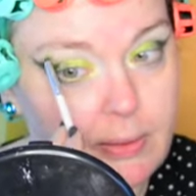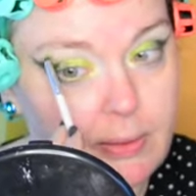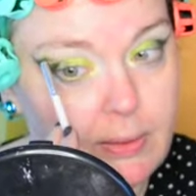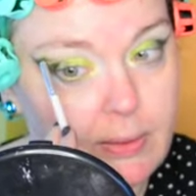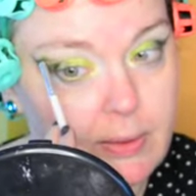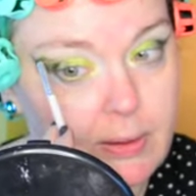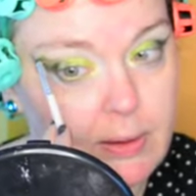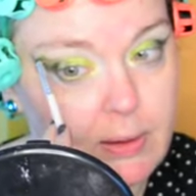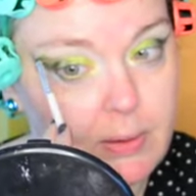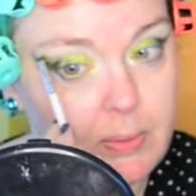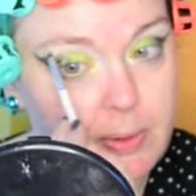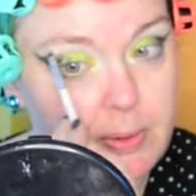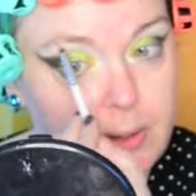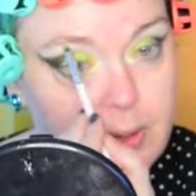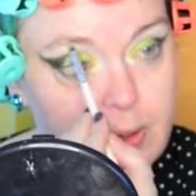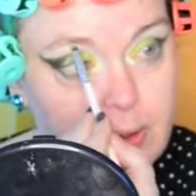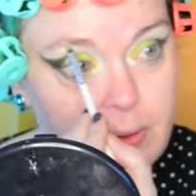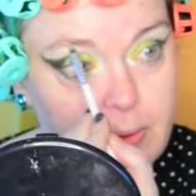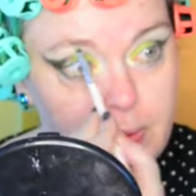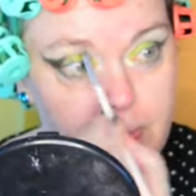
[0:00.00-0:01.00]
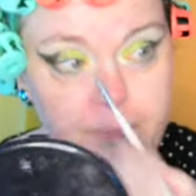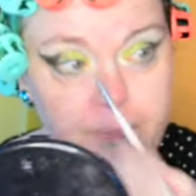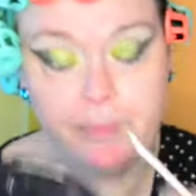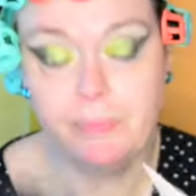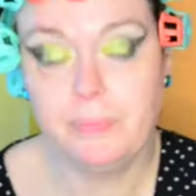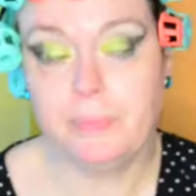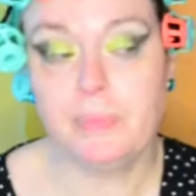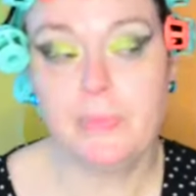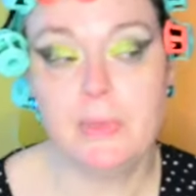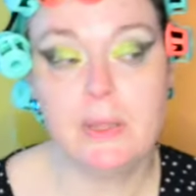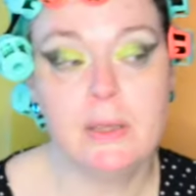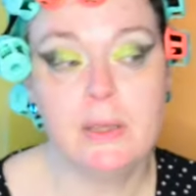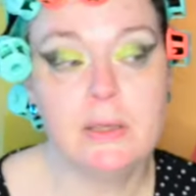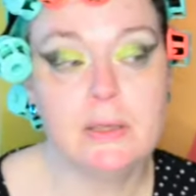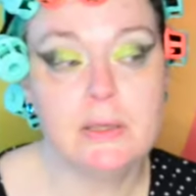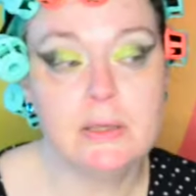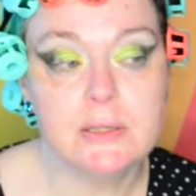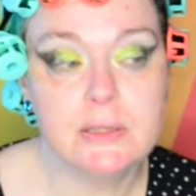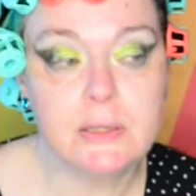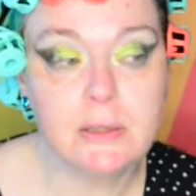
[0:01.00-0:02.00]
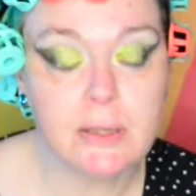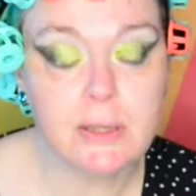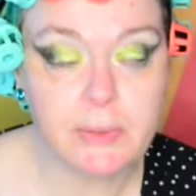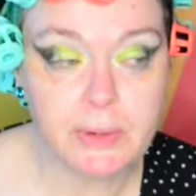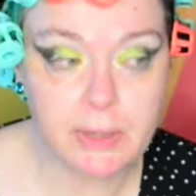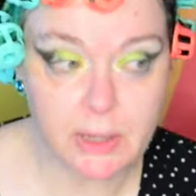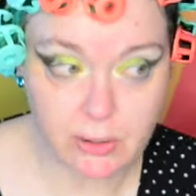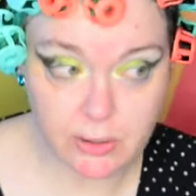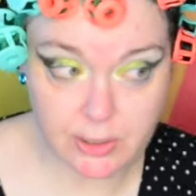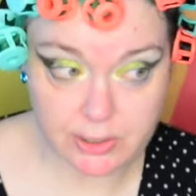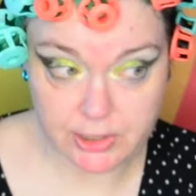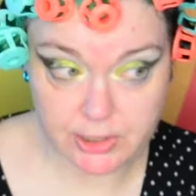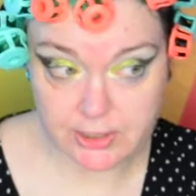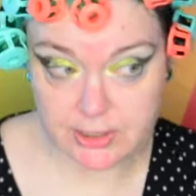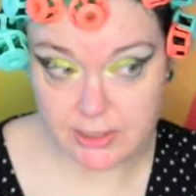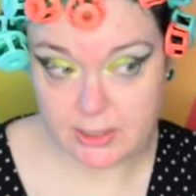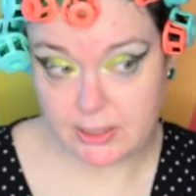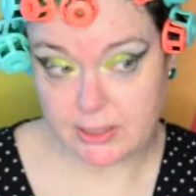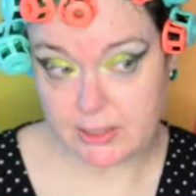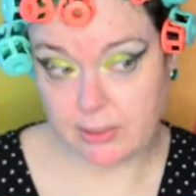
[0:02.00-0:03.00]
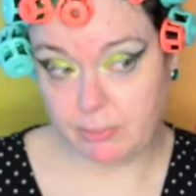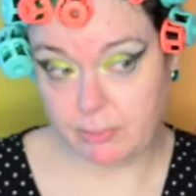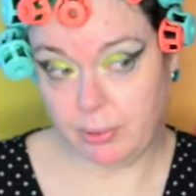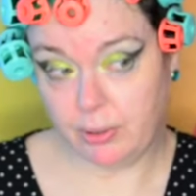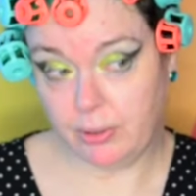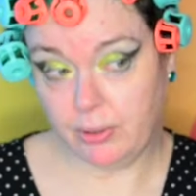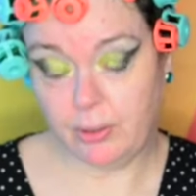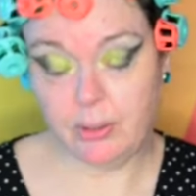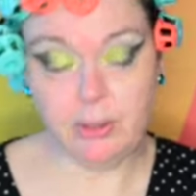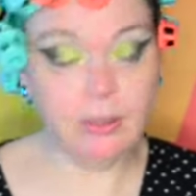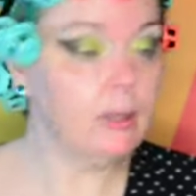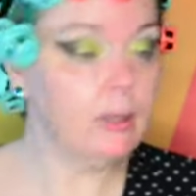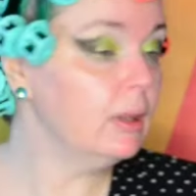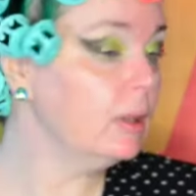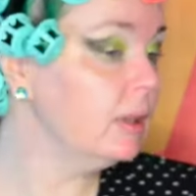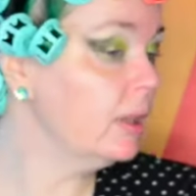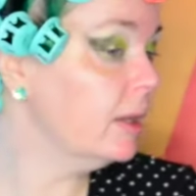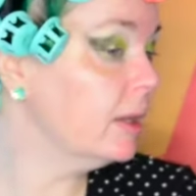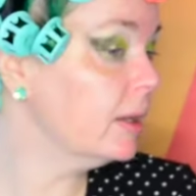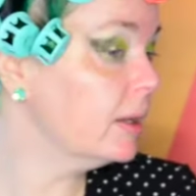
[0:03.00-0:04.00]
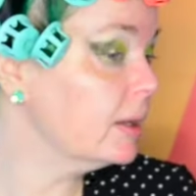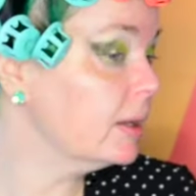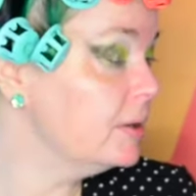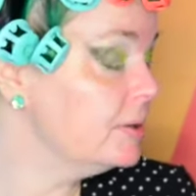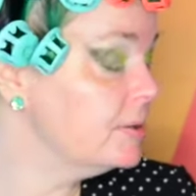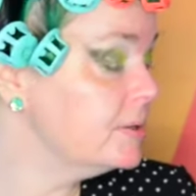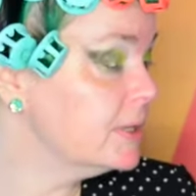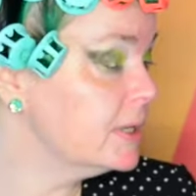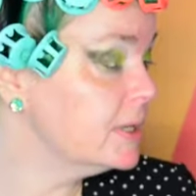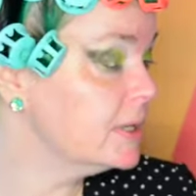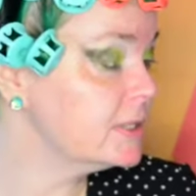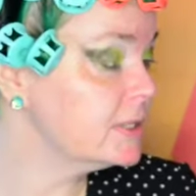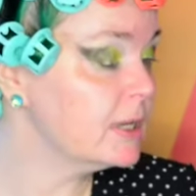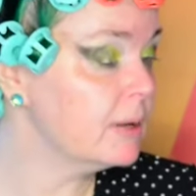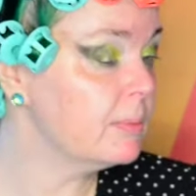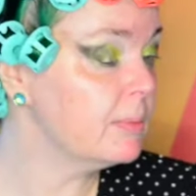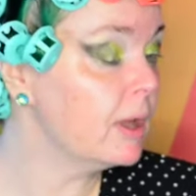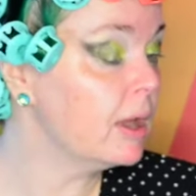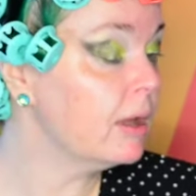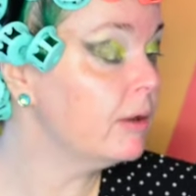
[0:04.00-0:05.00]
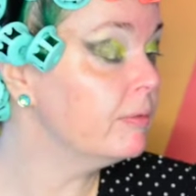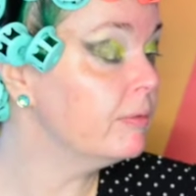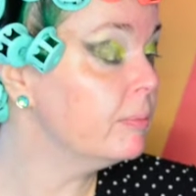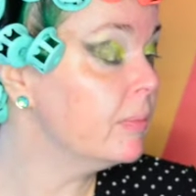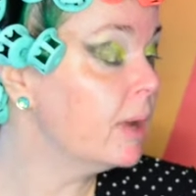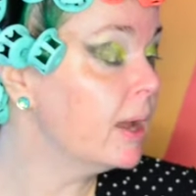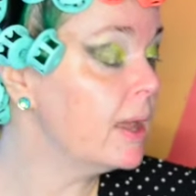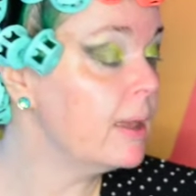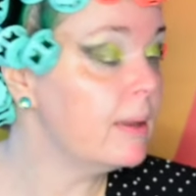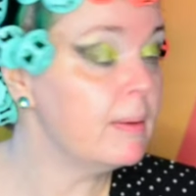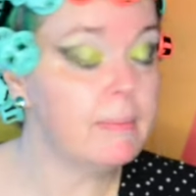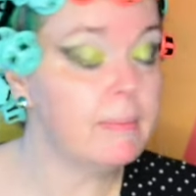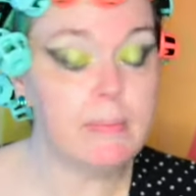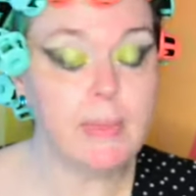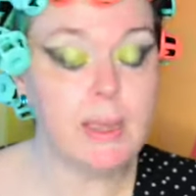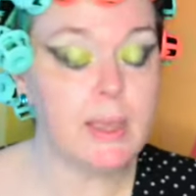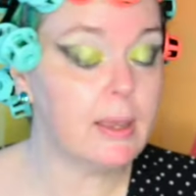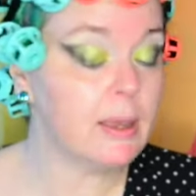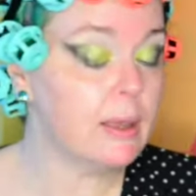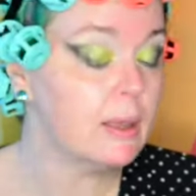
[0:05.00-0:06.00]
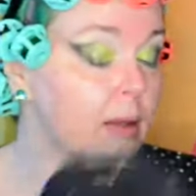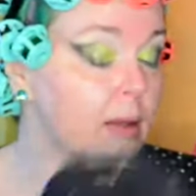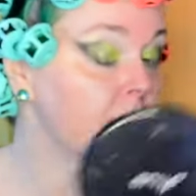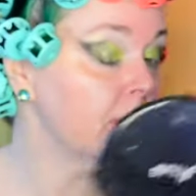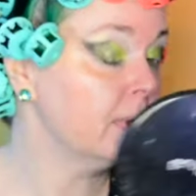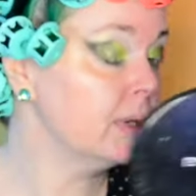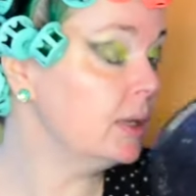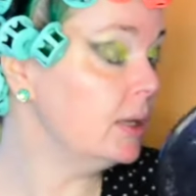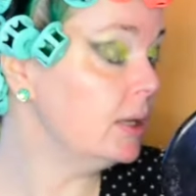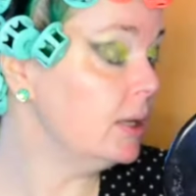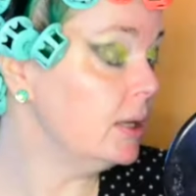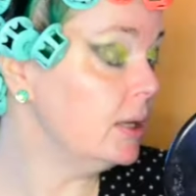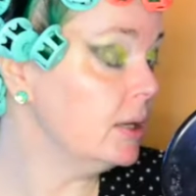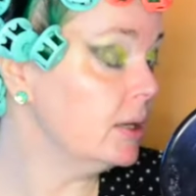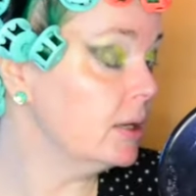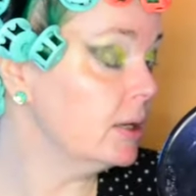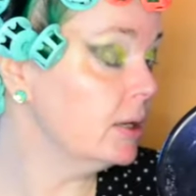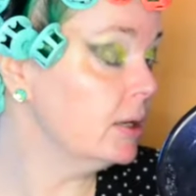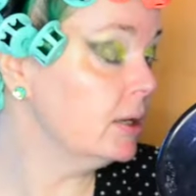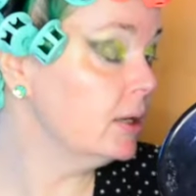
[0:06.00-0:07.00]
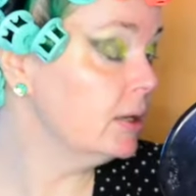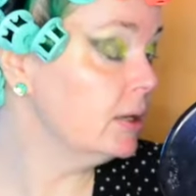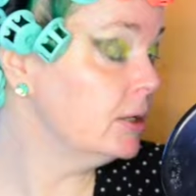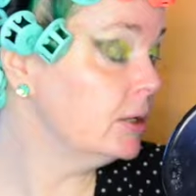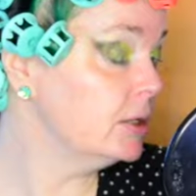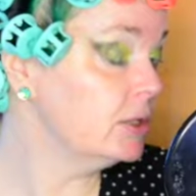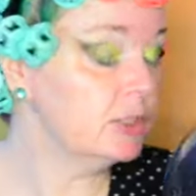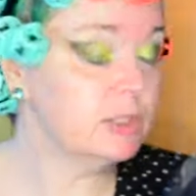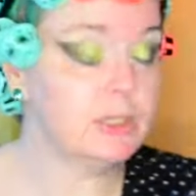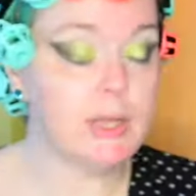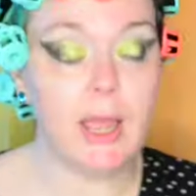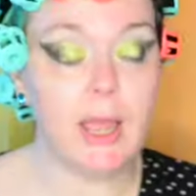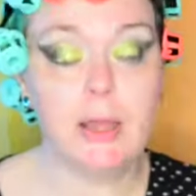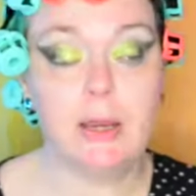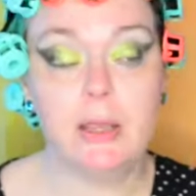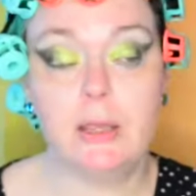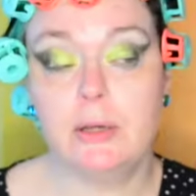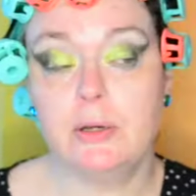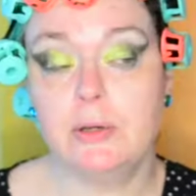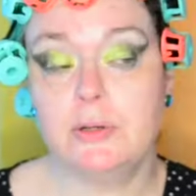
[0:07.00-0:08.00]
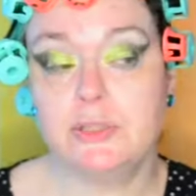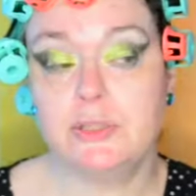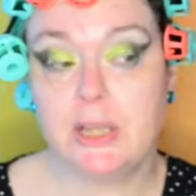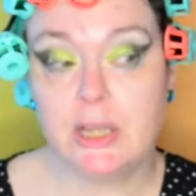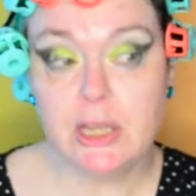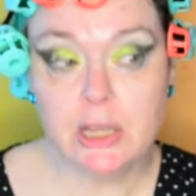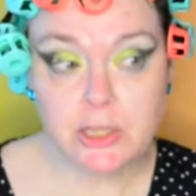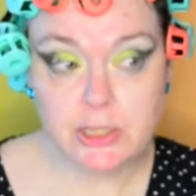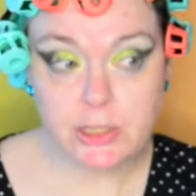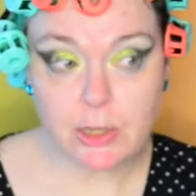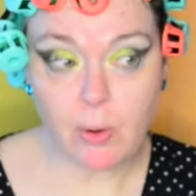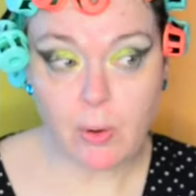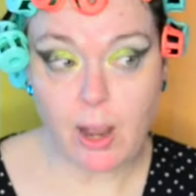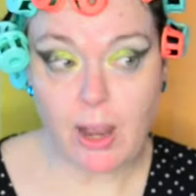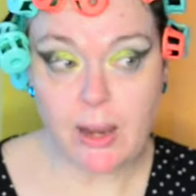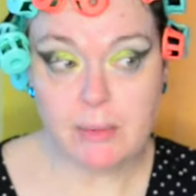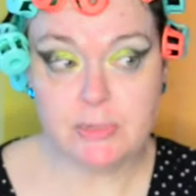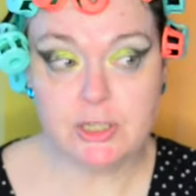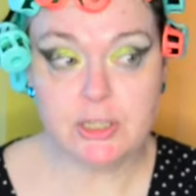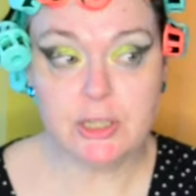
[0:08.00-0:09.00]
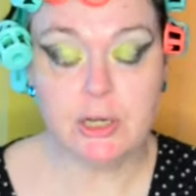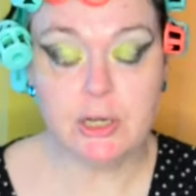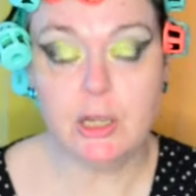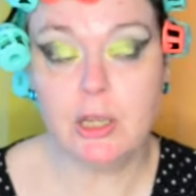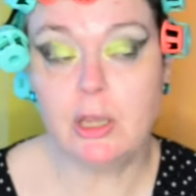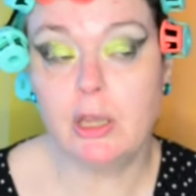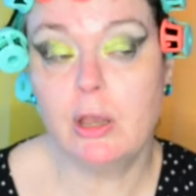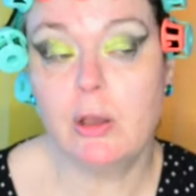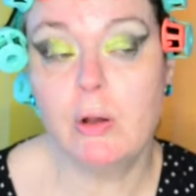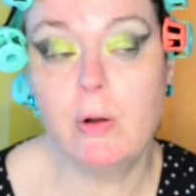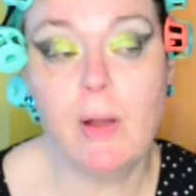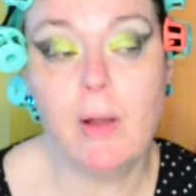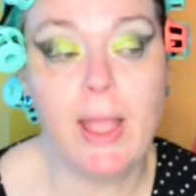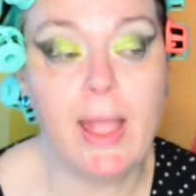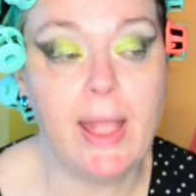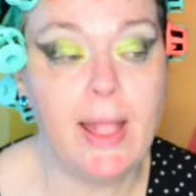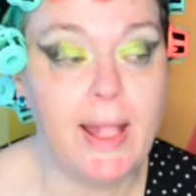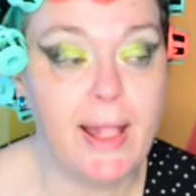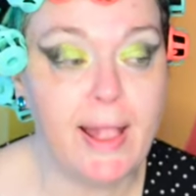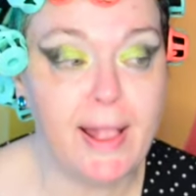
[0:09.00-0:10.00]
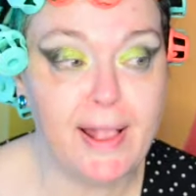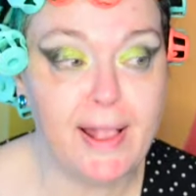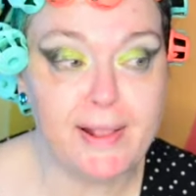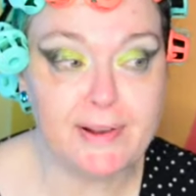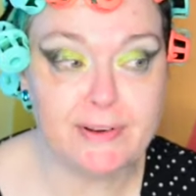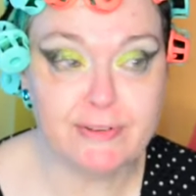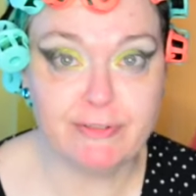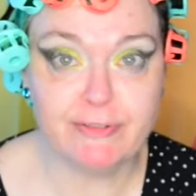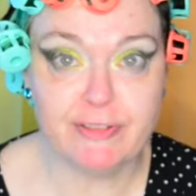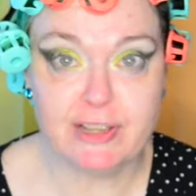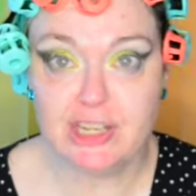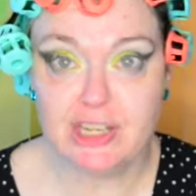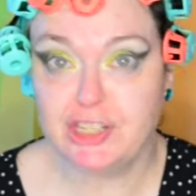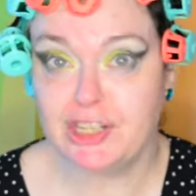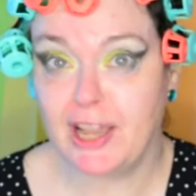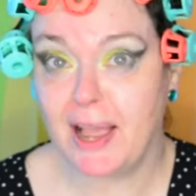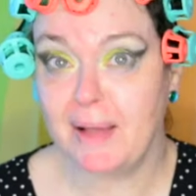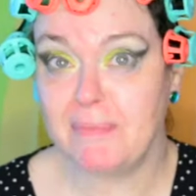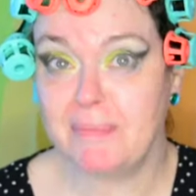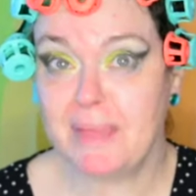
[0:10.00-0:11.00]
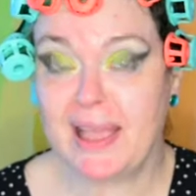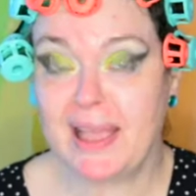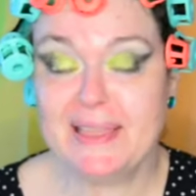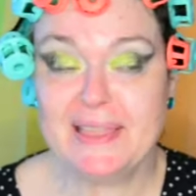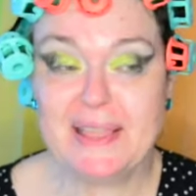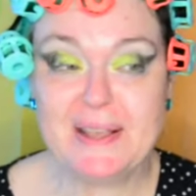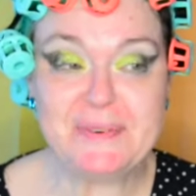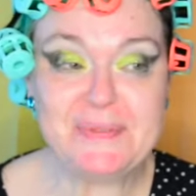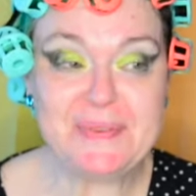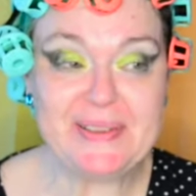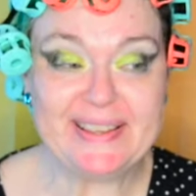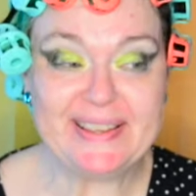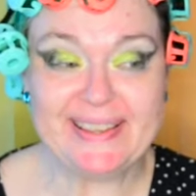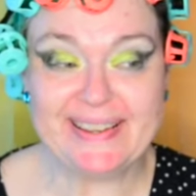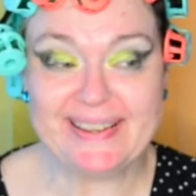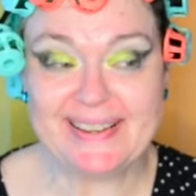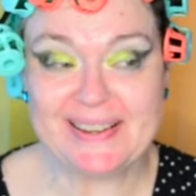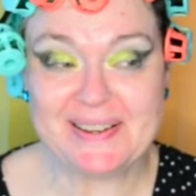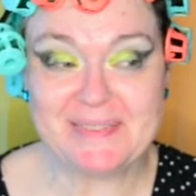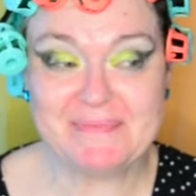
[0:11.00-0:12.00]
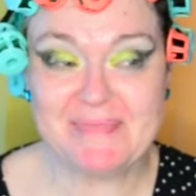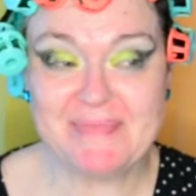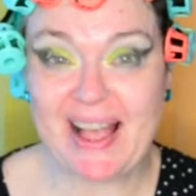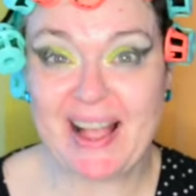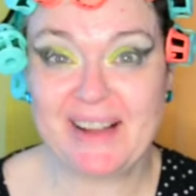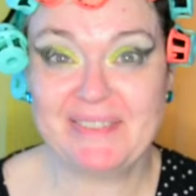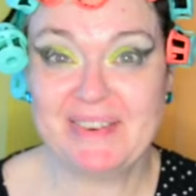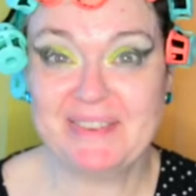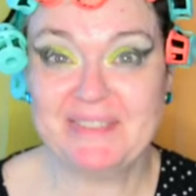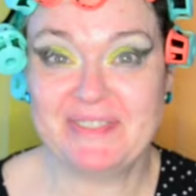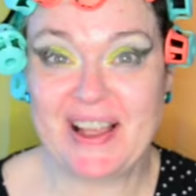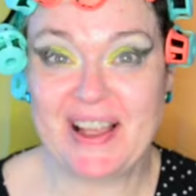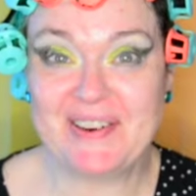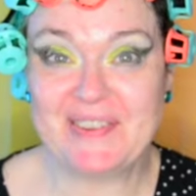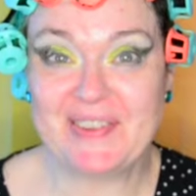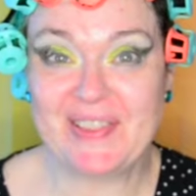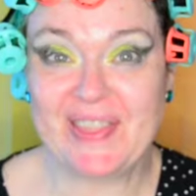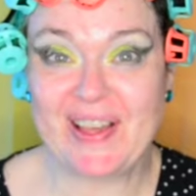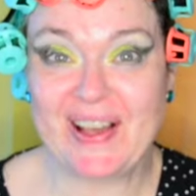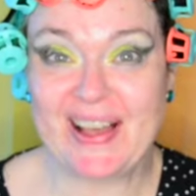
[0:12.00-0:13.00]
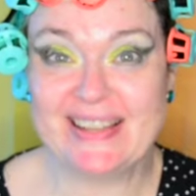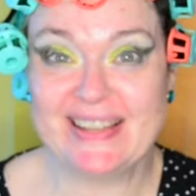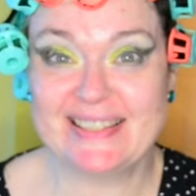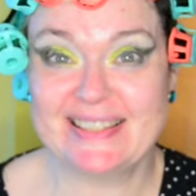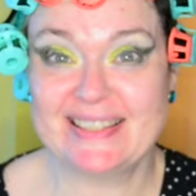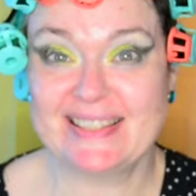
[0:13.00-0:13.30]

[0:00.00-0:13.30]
There we go. So there we go, it's just a simple look using some of my Makeup Geek shadows. So I'm just gonna go and finish up and then we can come back for final thoughts.